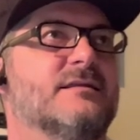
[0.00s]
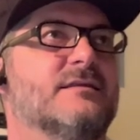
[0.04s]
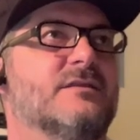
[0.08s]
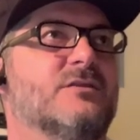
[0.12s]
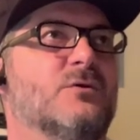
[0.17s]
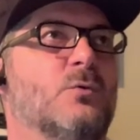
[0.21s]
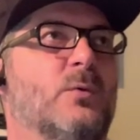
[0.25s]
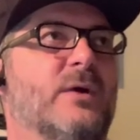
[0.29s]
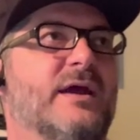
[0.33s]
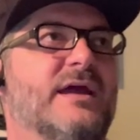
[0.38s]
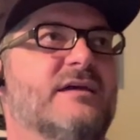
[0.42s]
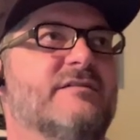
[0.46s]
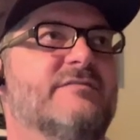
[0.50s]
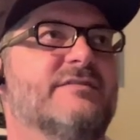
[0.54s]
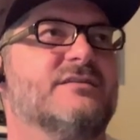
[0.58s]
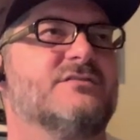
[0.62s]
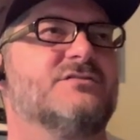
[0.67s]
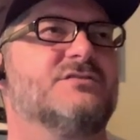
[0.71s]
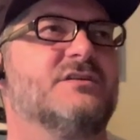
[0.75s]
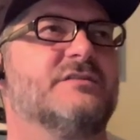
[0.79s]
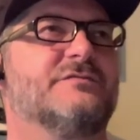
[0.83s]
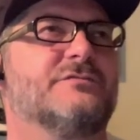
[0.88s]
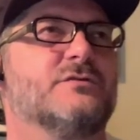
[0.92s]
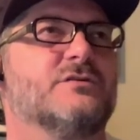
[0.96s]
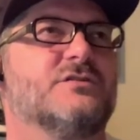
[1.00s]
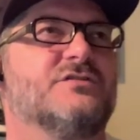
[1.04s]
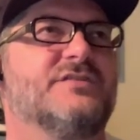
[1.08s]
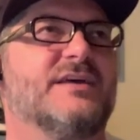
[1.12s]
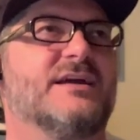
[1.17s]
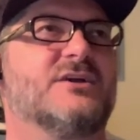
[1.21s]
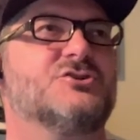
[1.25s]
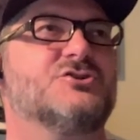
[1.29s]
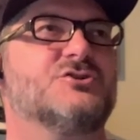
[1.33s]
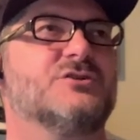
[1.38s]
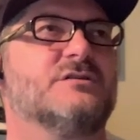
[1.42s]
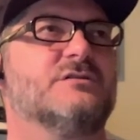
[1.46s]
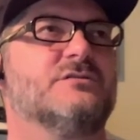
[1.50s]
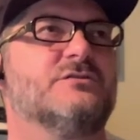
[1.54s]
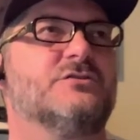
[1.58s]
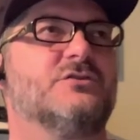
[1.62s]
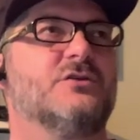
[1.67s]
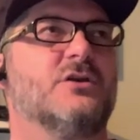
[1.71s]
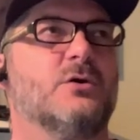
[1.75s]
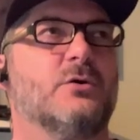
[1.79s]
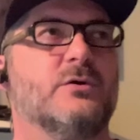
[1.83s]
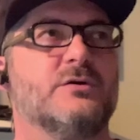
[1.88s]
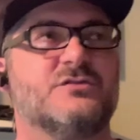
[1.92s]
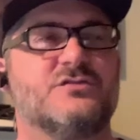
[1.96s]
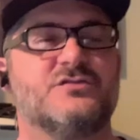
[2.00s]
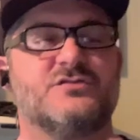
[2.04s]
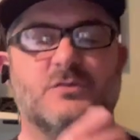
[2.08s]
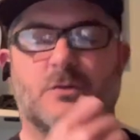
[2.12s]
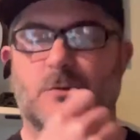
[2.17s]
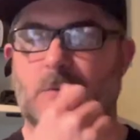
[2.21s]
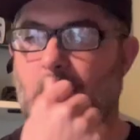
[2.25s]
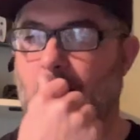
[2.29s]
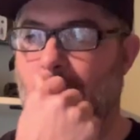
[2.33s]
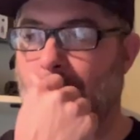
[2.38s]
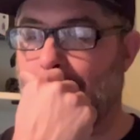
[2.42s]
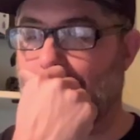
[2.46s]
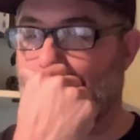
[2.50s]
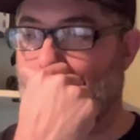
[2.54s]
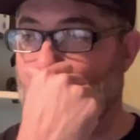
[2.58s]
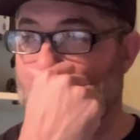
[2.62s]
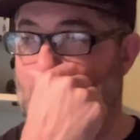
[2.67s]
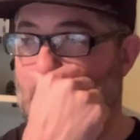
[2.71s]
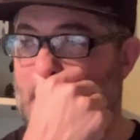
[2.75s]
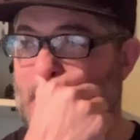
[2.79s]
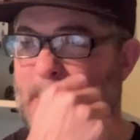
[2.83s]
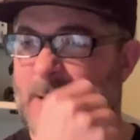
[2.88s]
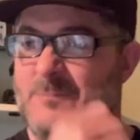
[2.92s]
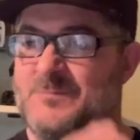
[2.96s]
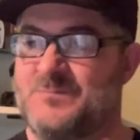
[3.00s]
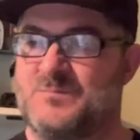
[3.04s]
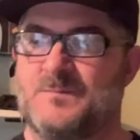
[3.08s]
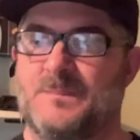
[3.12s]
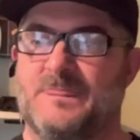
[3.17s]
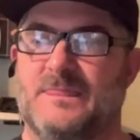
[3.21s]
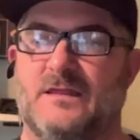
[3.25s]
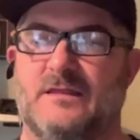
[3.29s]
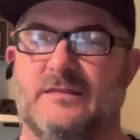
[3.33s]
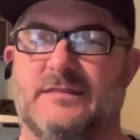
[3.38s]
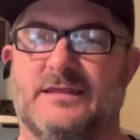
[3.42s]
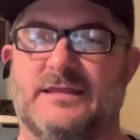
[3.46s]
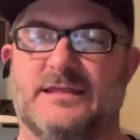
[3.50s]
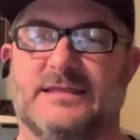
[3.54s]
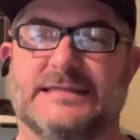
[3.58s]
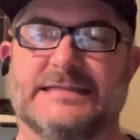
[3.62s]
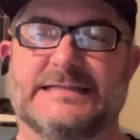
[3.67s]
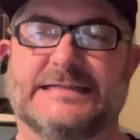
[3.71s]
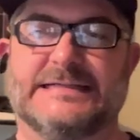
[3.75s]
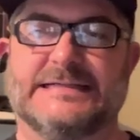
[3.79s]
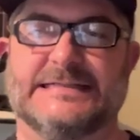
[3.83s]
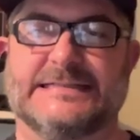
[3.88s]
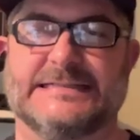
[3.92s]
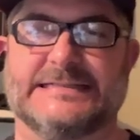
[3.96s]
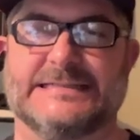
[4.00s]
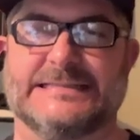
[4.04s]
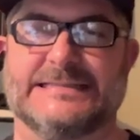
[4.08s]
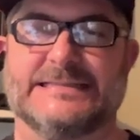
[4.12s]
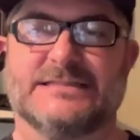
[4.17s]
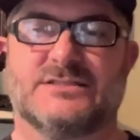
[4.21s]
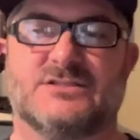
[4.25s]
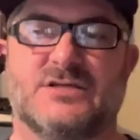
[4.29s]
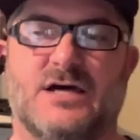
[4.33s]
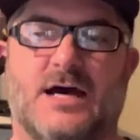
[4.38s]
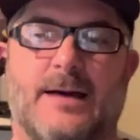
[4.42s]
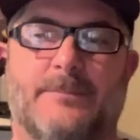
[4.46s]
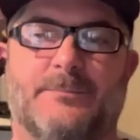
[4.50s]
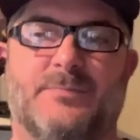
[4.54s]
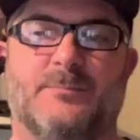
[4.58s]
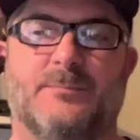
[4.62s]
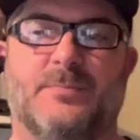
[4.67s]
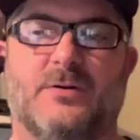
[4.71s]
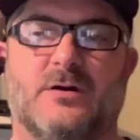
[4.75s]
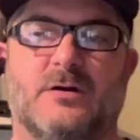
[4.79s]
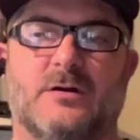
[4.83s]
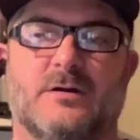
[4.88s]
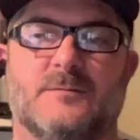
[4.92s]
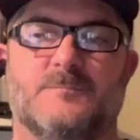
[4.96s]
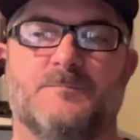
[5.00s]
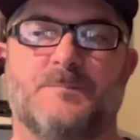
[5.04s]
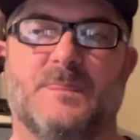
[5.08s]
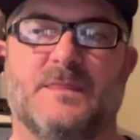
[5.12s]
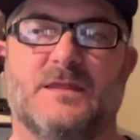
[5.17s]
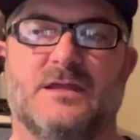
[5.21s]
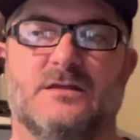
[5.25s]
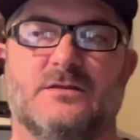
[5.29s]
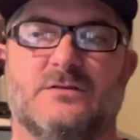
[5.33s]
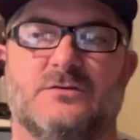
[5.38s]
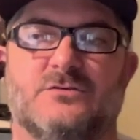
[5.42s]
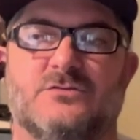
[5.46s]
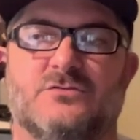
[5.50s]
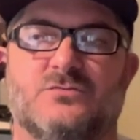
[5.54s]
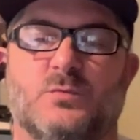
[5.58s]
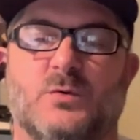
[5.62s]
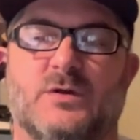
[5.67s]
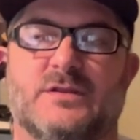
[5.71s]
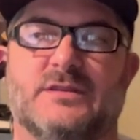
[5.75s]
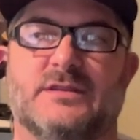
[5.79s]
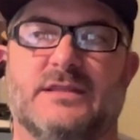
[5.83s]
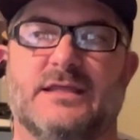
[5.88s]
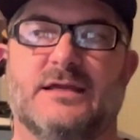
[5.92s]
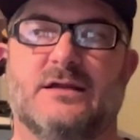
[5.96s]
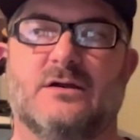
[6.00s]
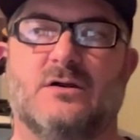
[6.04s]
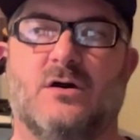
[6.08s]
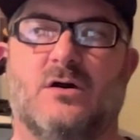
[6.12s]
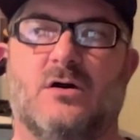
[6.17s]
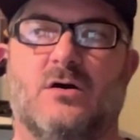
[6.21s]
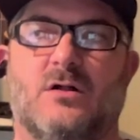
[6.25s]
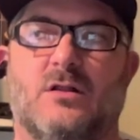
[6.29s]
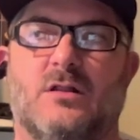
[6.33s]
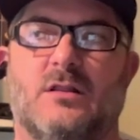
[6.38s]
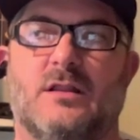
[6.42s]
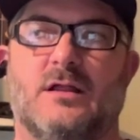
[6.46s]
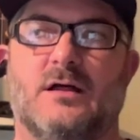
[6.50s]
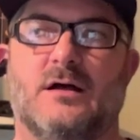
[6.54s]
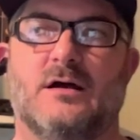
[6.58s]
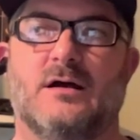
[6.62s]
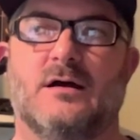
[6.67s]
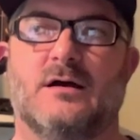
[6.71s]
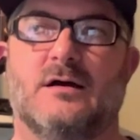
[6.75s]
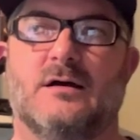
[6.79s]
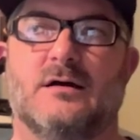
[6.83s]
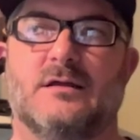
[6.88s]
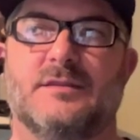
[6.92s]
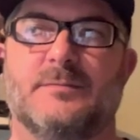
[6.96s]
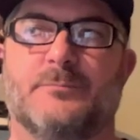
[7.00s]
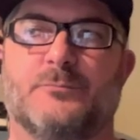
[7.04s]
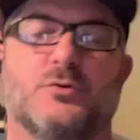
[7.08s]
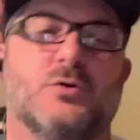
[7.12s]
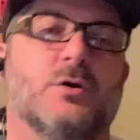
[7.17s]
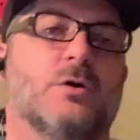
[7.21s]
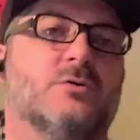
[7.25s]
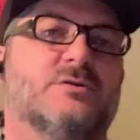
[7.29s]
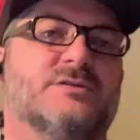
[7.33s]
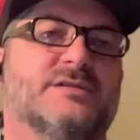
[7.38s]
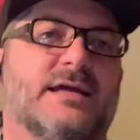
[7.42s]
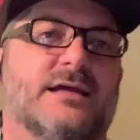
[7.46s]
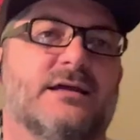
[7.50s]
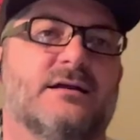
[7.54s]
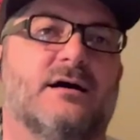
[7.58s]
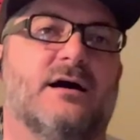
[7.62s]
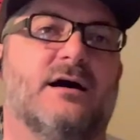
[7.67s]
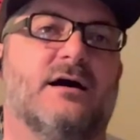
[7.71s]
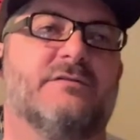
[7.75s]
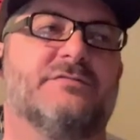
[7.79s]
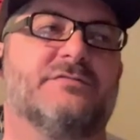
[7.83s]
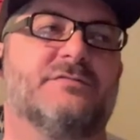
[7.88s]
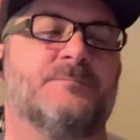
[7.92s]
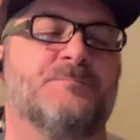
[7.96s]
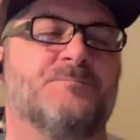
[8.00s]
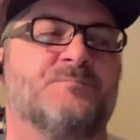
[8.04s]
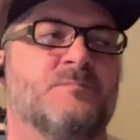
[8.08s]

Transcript: wave has different sections. It's so long. The top part is what they call the pro takeoff,